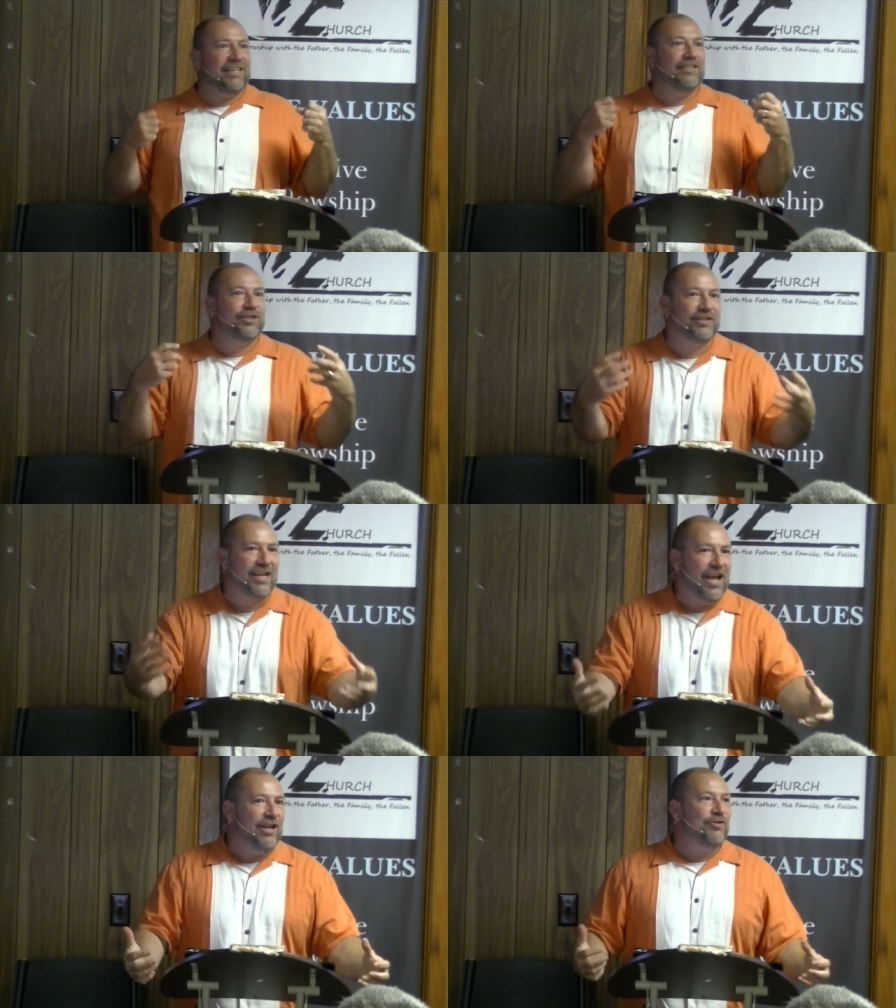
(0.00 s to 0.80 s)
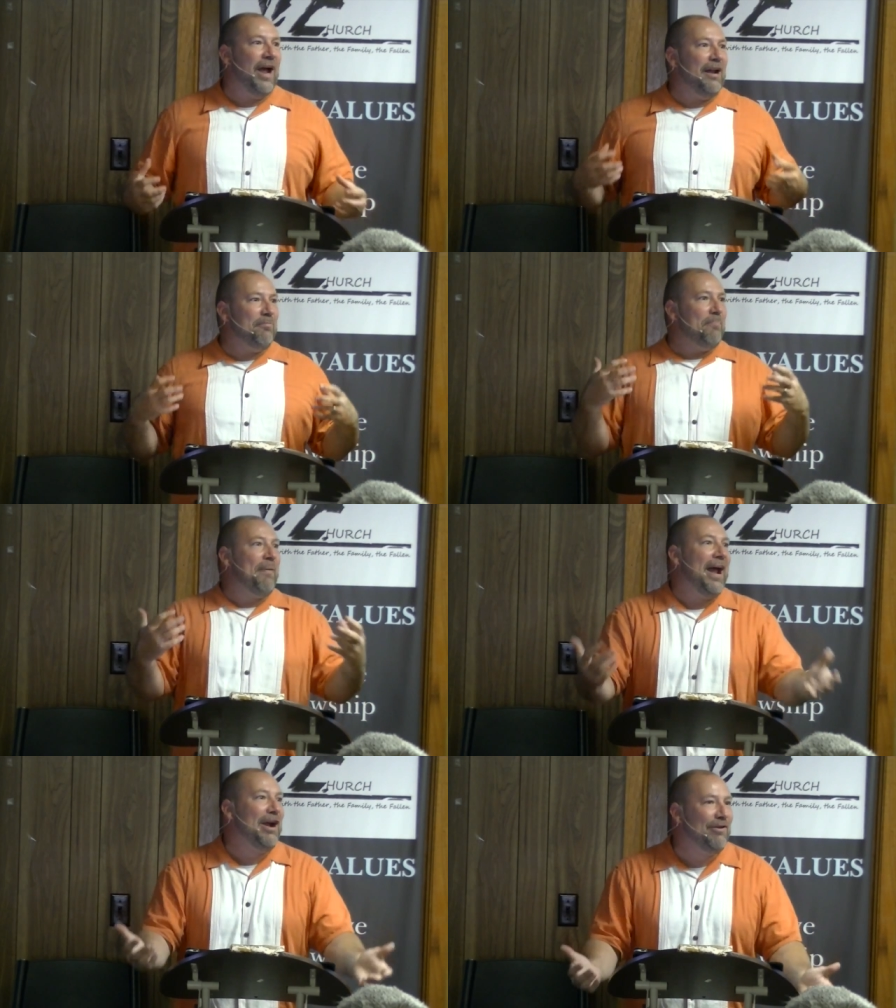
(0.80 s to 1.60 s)
He's just trying to
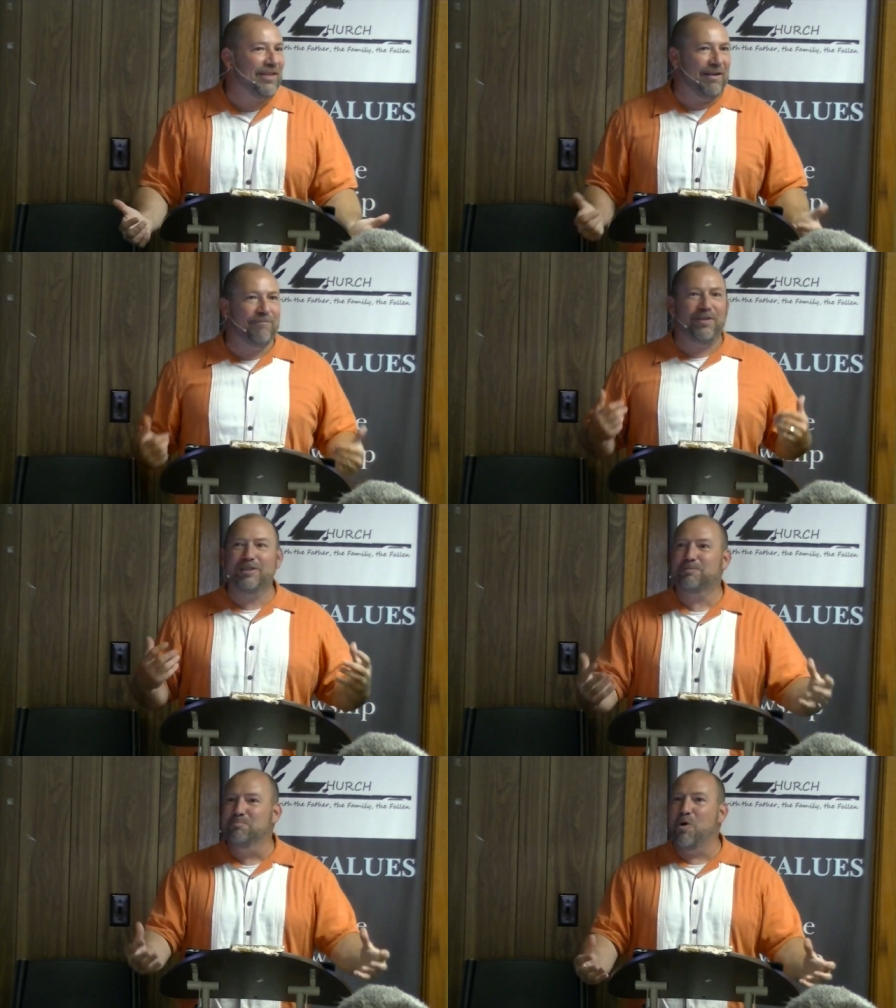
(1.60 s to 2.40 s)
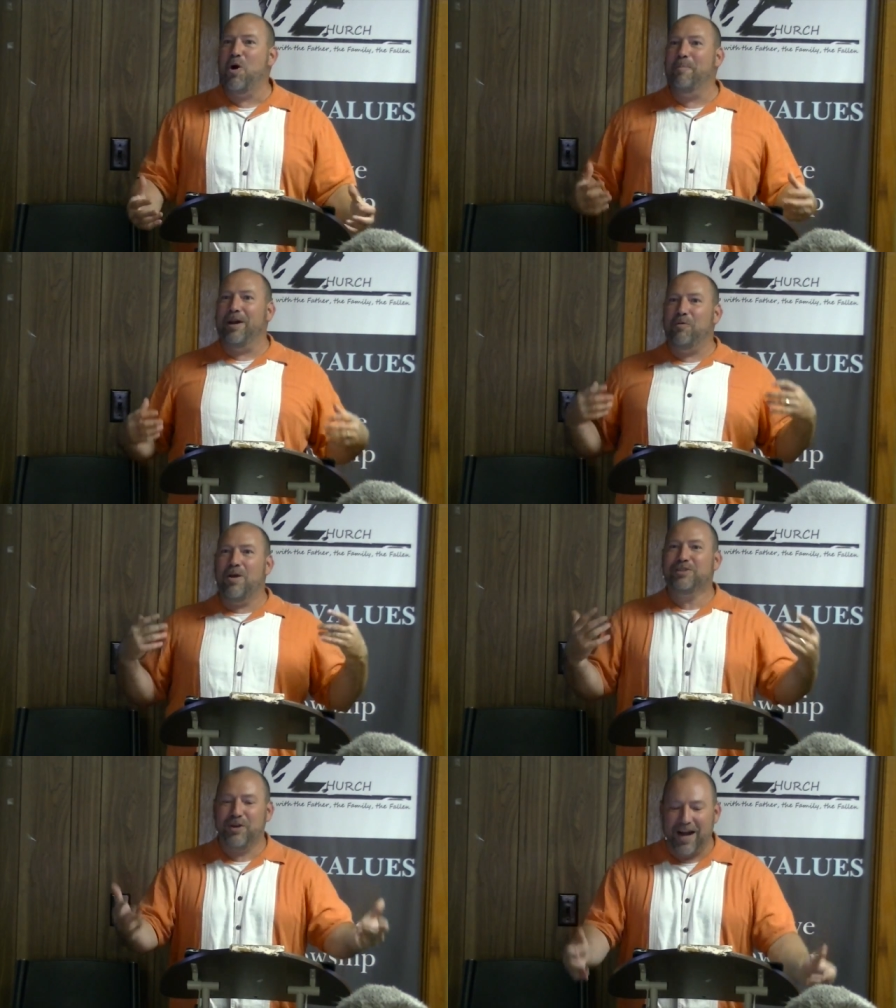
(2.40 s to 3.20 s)
prepare them for this moment and
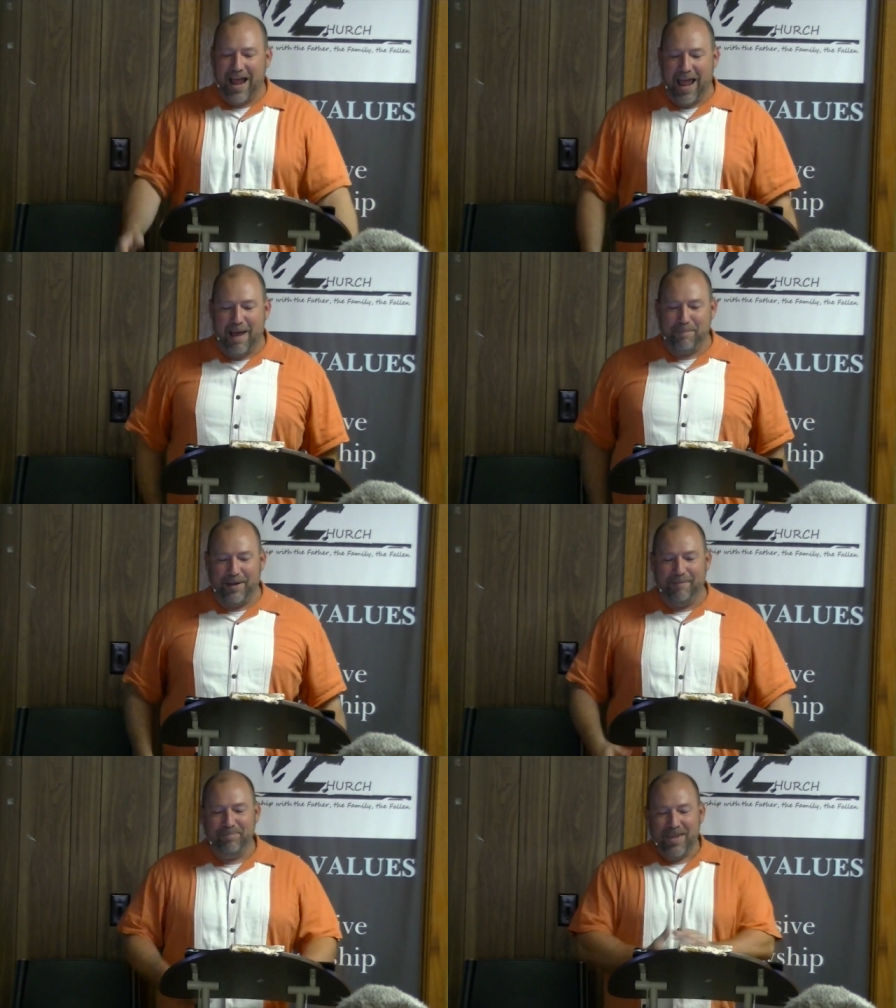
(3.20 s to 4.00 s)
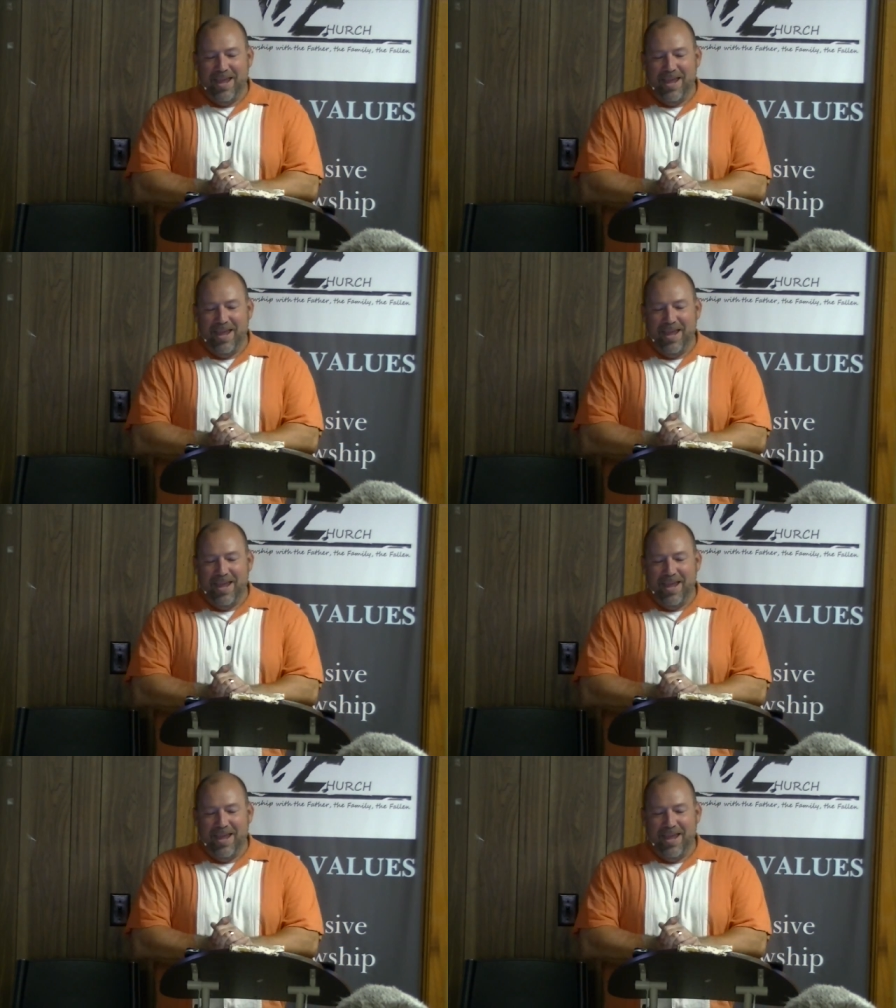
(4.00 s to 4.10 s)
what's going to happen.